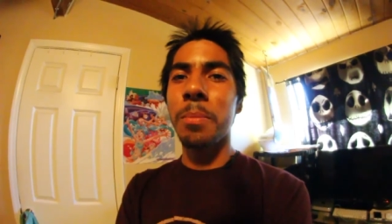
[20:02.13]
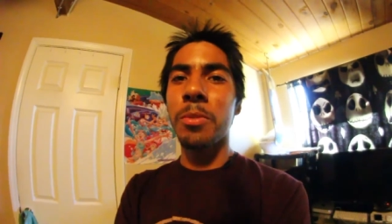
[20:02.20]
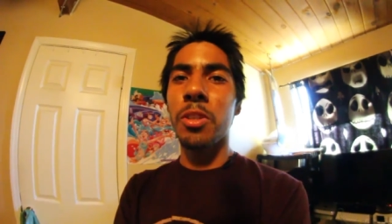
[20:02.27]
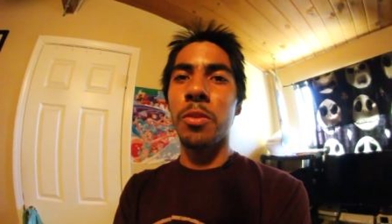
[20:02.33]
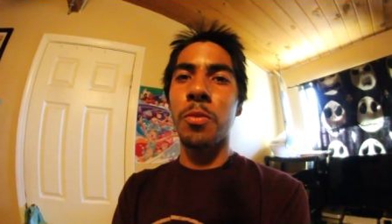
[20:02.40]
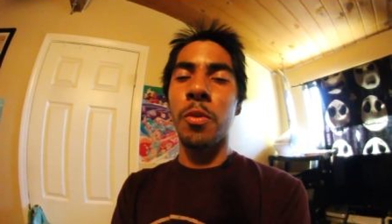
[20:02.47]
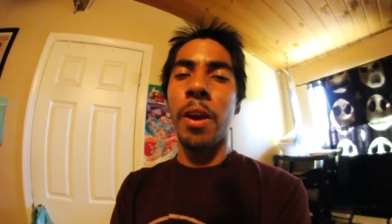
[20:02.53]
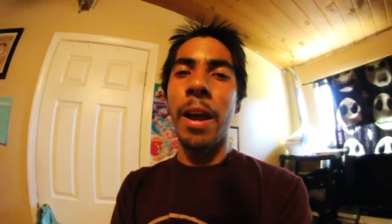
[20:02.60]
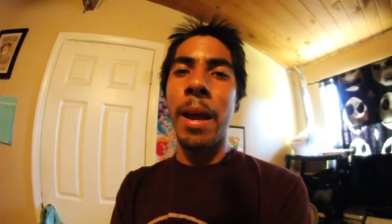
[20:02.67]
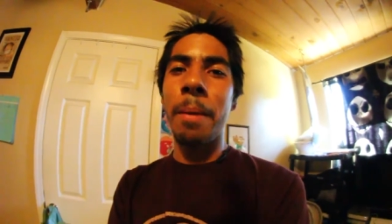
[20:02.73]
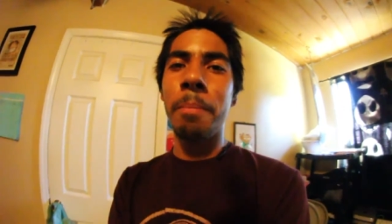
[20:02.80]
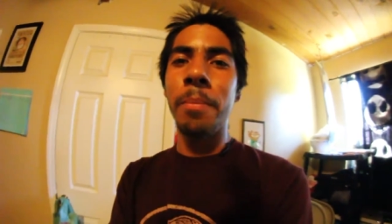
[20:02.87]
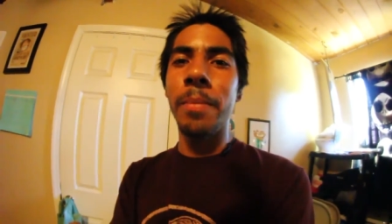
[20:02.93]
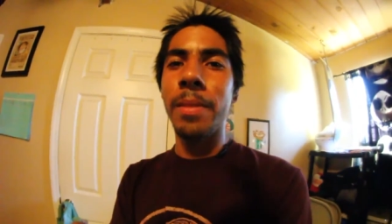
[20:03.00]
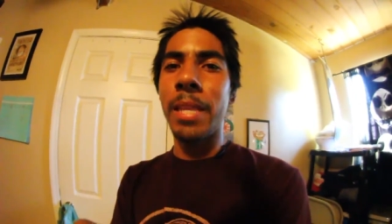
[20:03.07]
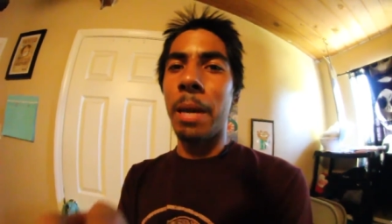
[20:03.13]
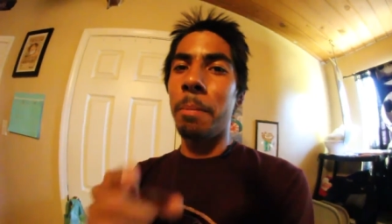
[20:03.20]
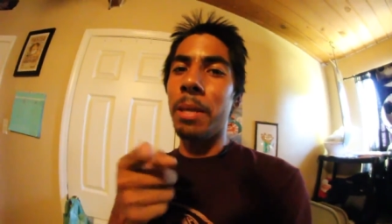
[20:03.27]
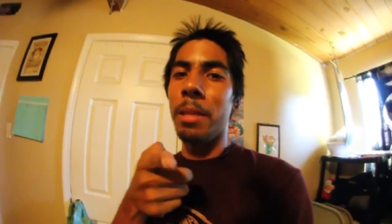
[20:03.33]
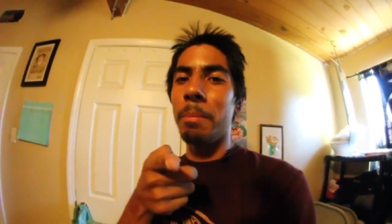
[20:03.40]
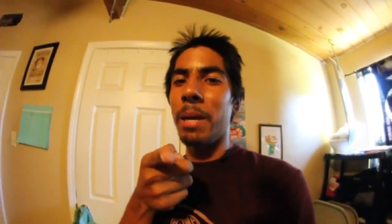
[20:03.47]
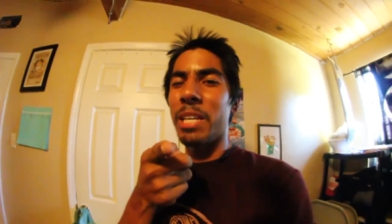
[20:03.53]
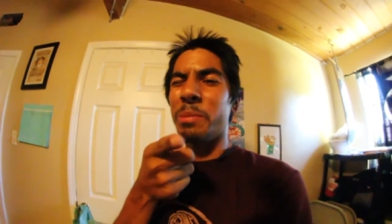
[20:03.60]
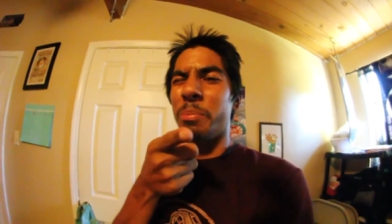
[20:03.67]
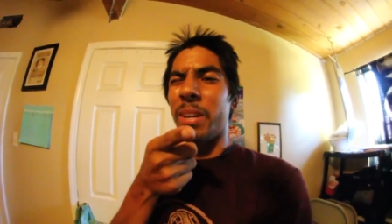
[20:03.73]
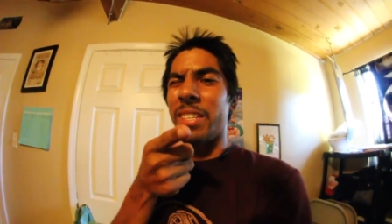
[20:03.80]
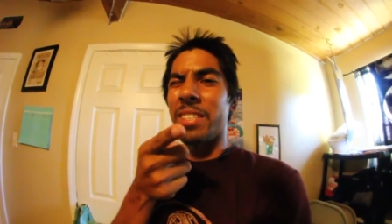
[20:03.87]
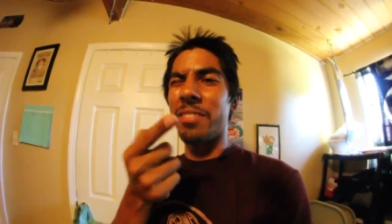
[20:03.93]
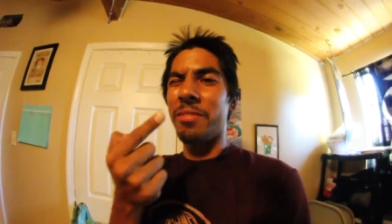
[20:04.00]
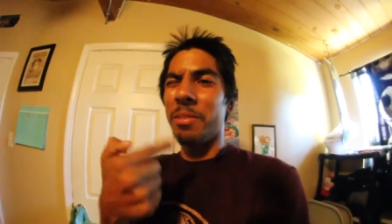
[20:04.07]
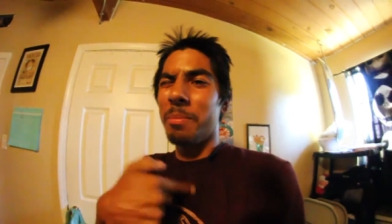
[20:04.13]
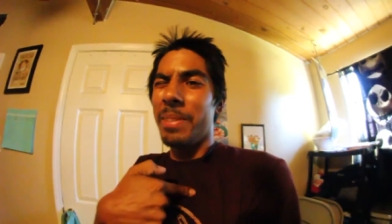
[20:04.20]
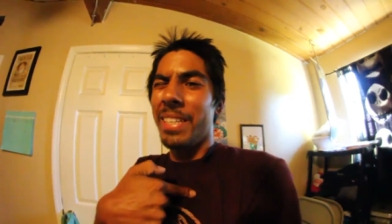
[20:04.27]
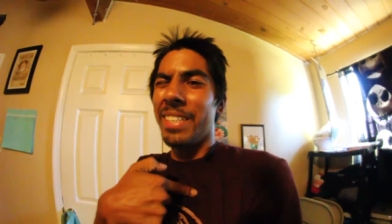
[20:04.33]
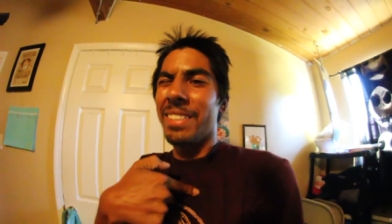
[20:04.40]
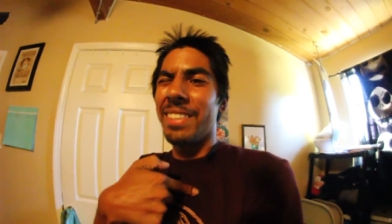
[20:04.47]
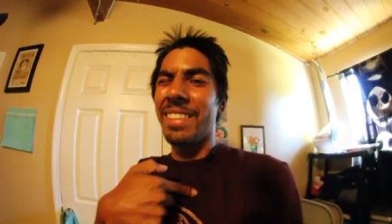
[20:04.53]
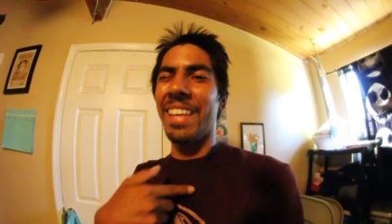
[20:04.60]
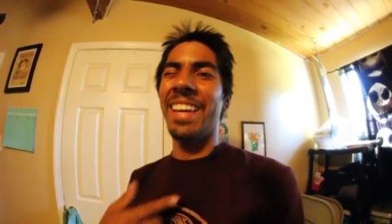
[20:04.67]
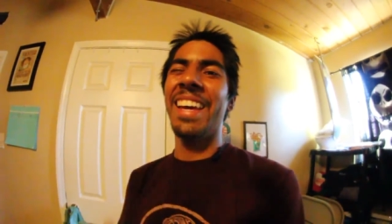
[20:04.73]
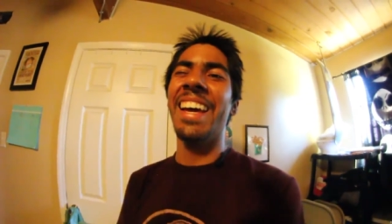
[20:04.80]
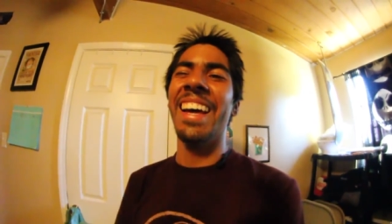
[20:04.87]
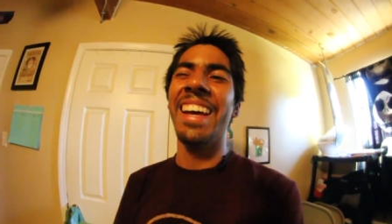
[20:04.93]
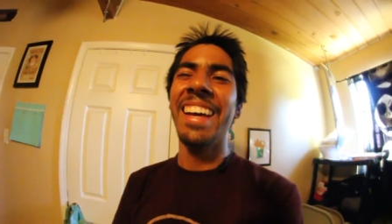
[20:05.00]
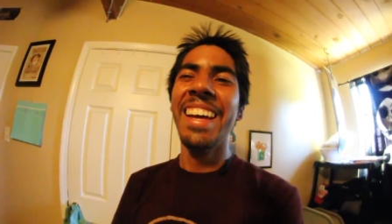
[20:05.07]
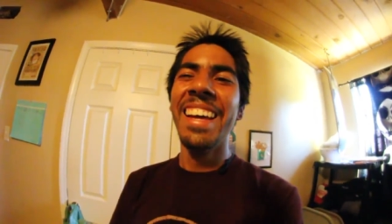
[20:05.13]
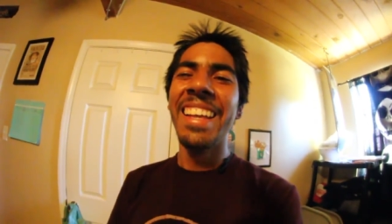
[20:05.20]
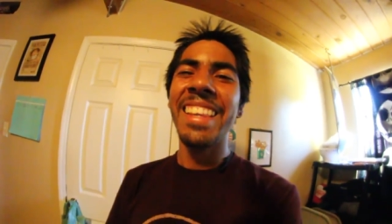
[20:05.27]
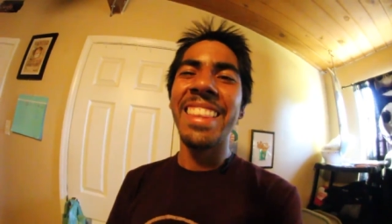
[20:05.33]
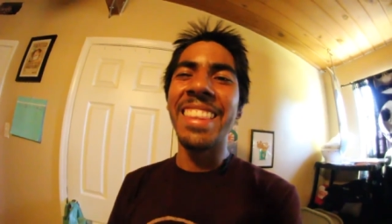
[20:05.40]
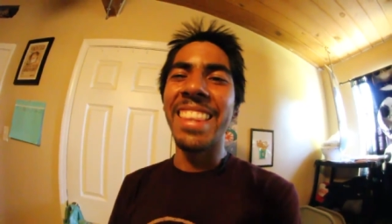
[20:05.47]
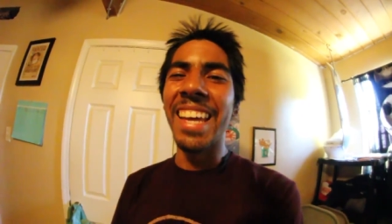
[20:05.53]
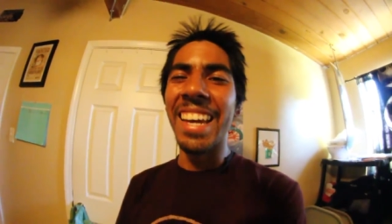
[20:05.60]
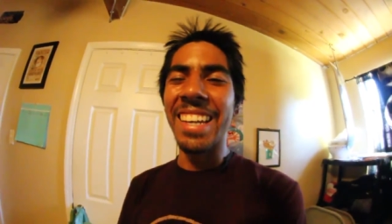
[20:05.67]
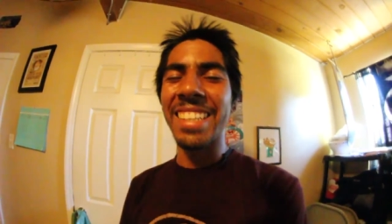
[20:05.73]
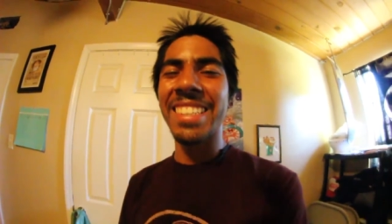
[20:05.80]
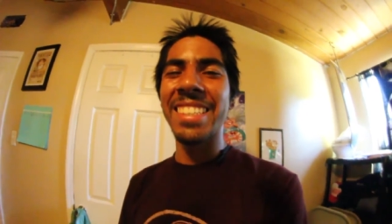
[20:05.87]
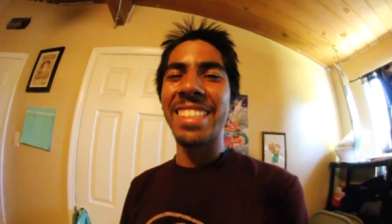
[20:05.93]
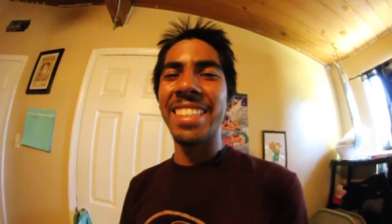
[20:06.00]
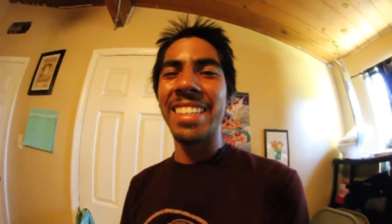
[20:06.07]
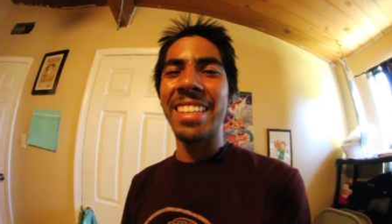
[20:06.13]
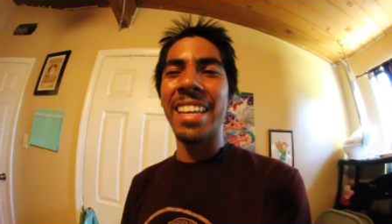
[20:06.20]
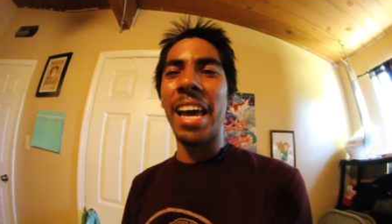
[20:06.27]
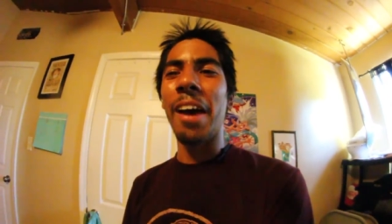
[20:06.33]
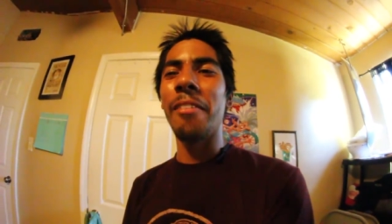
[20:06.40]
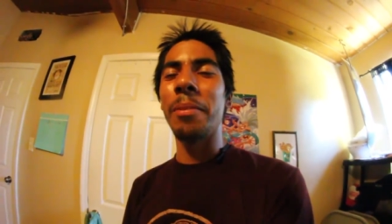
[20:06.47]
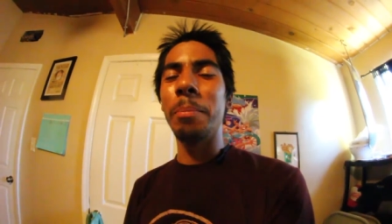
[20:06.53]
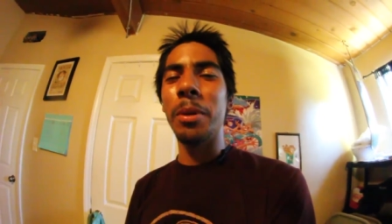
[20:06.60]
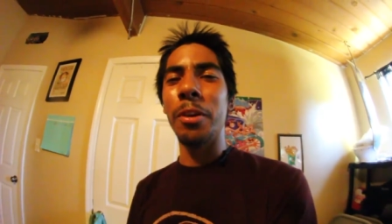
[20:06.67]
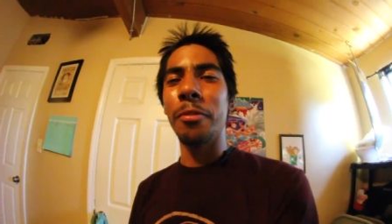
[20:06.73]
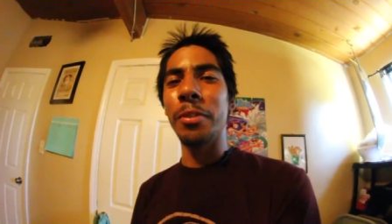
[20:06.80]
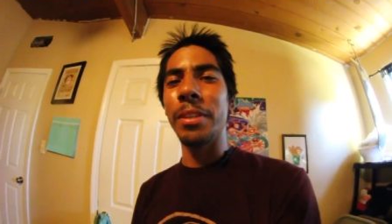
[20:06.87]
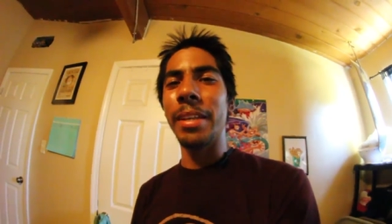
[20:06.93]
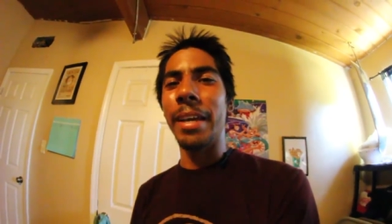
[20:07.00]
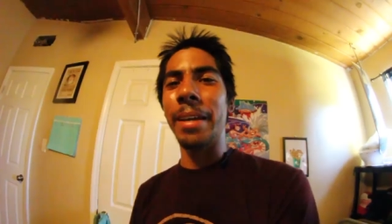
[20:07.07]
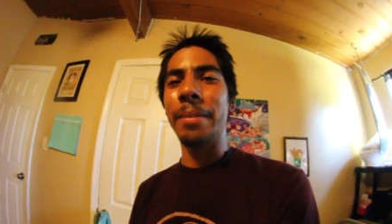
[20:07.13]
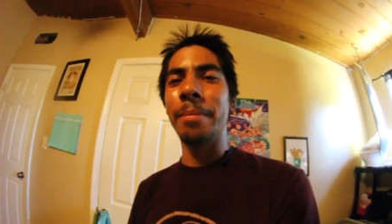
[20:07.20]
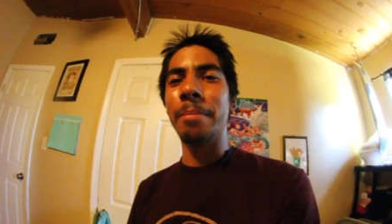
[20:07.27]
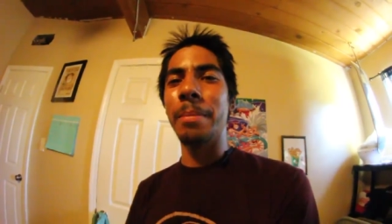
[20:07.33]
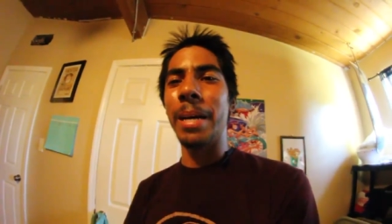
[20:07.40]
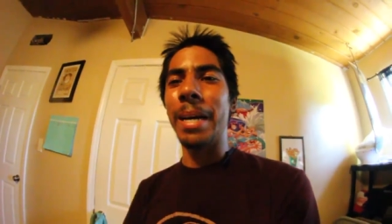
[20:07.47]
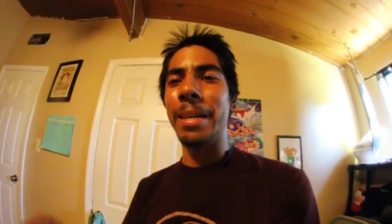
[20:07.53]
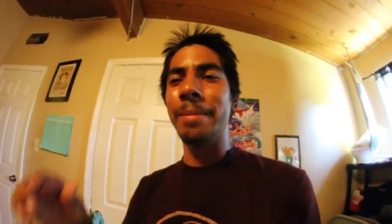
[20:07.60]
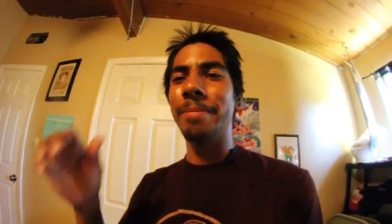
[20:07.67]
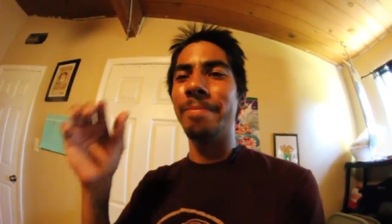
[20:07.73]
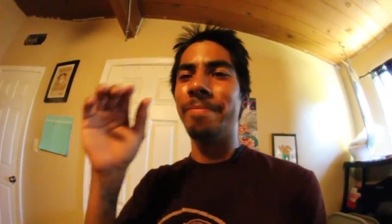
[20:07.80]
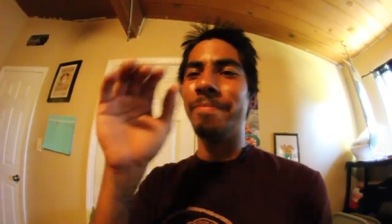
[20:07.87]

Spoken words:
and subscribe. That'd be the best present for me. Thanks. Have a beautiful day. Bye.